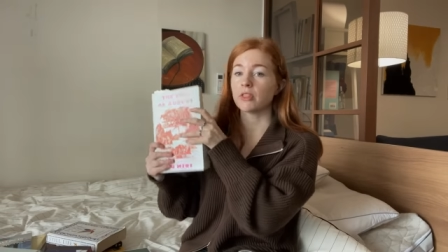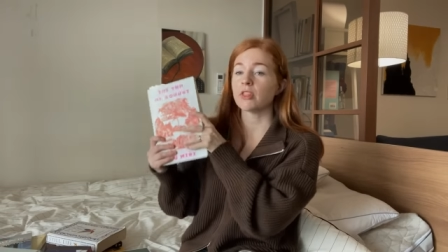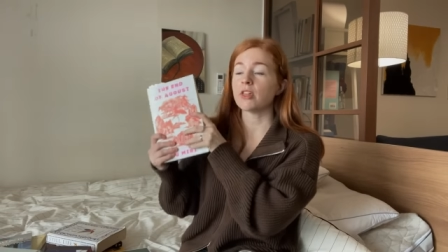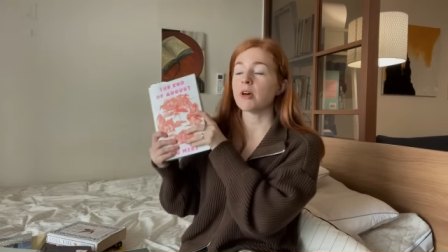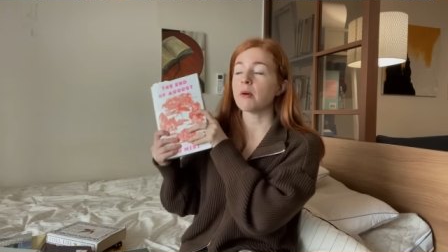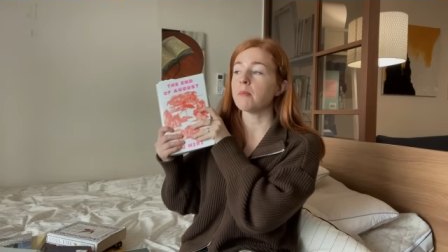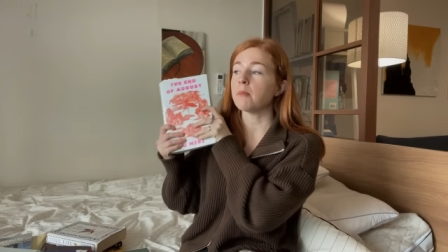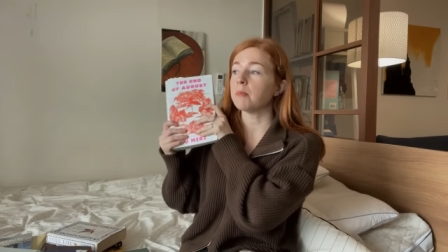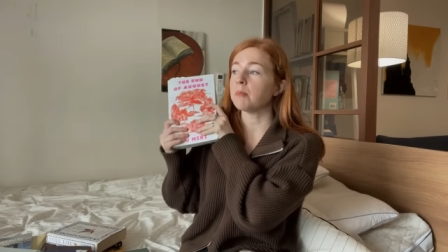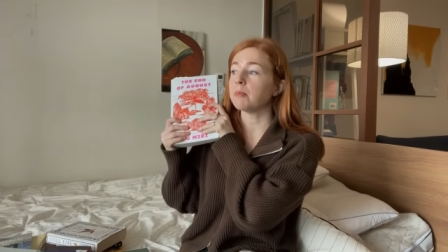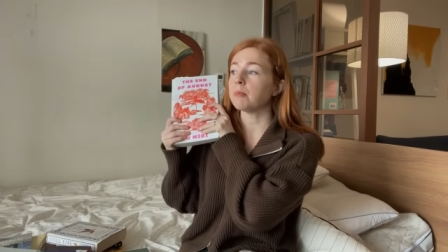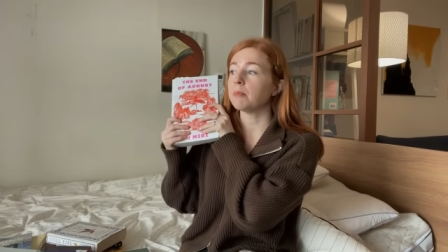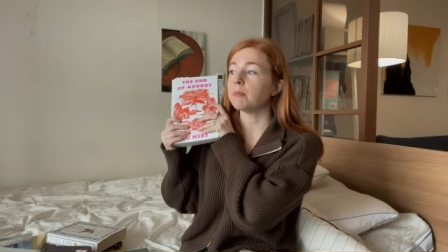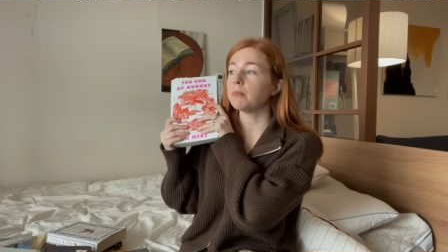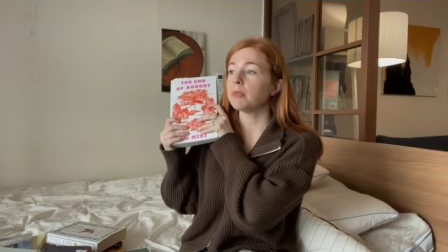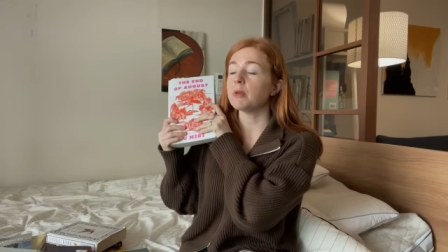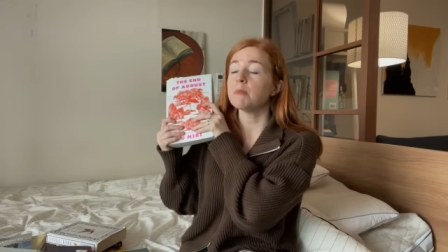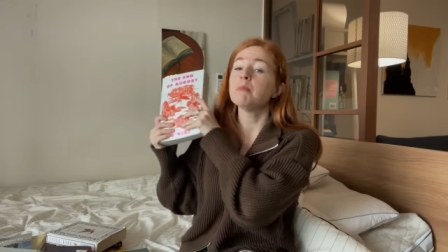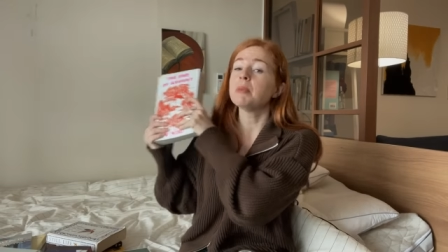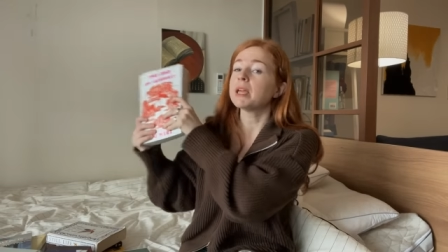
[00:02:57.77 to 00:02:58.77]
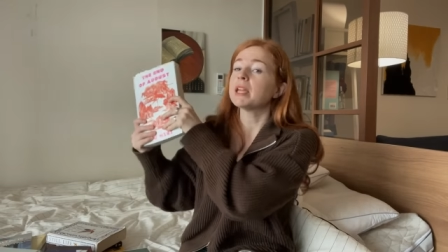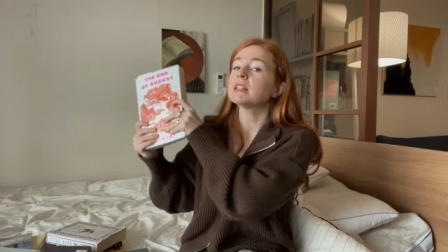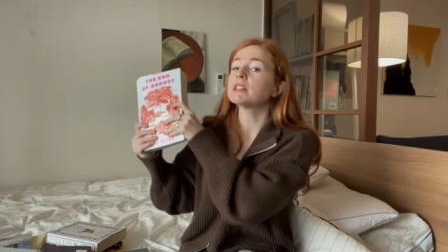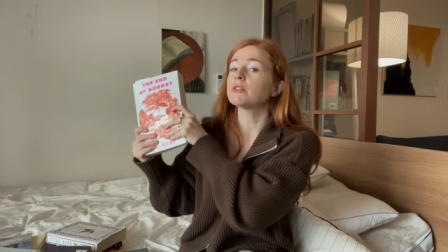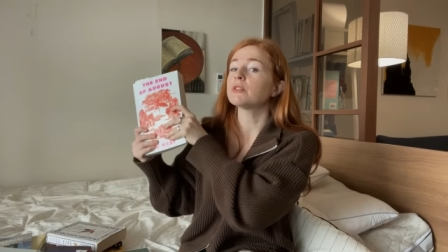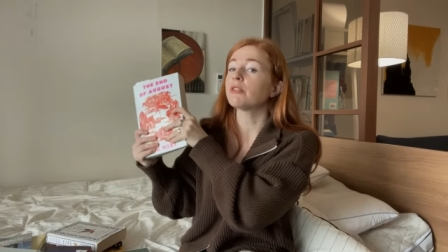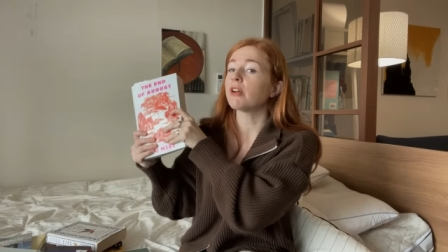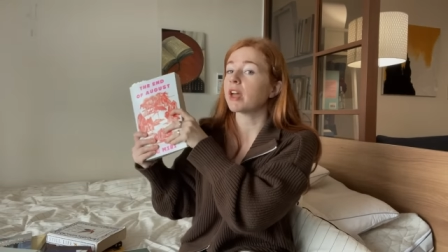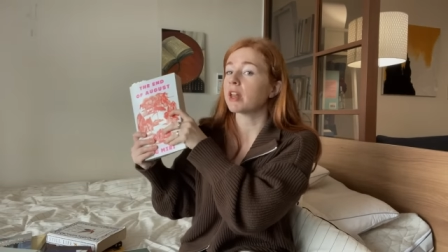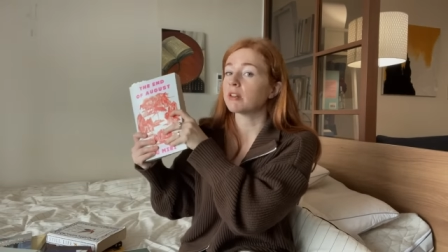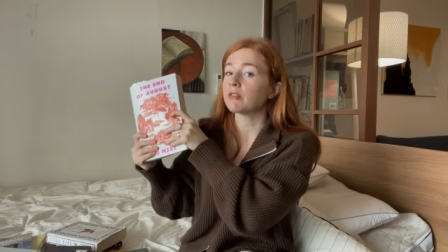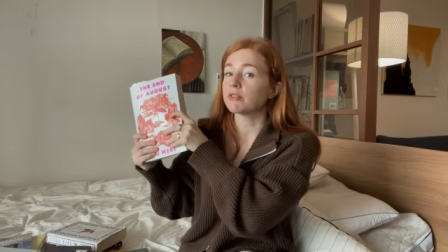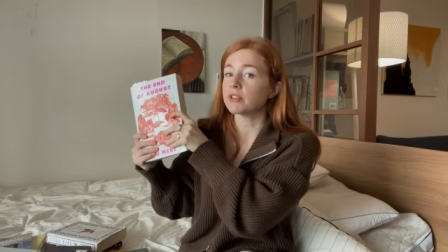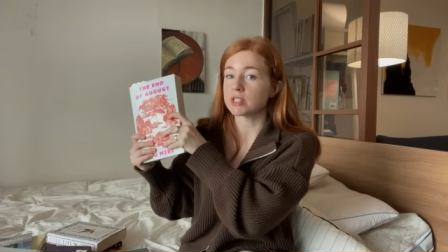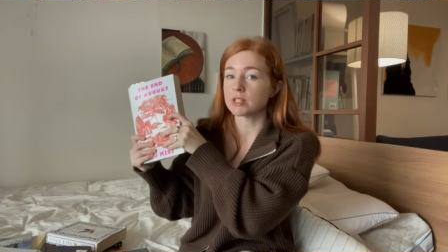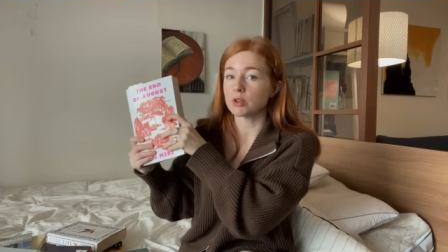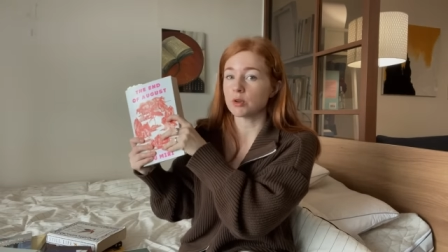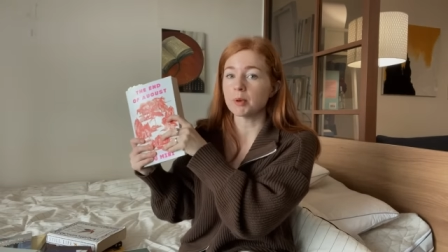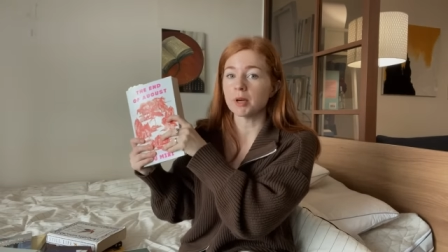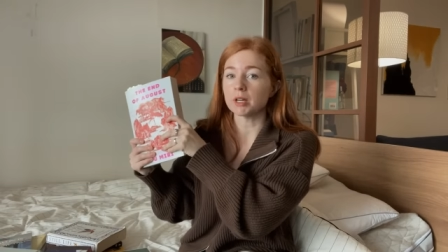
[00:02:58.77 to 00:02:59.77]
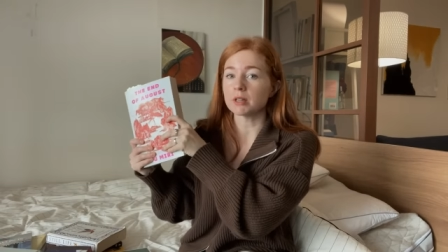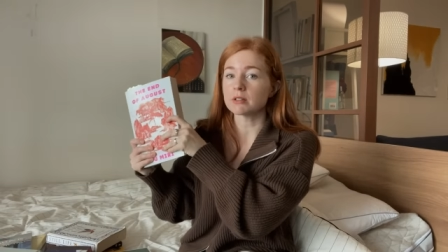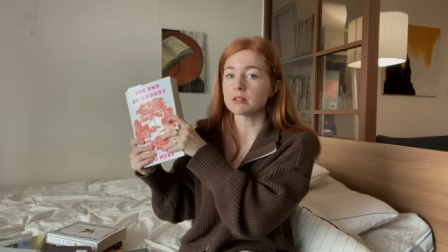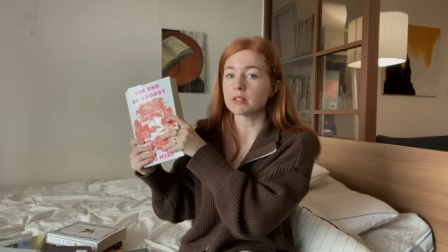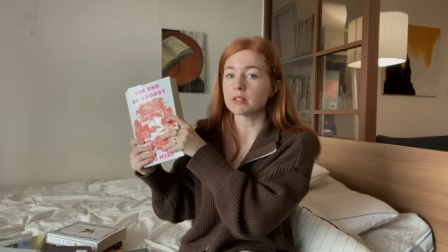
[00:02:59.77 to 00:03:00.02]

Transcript: the biggest fan of physical books,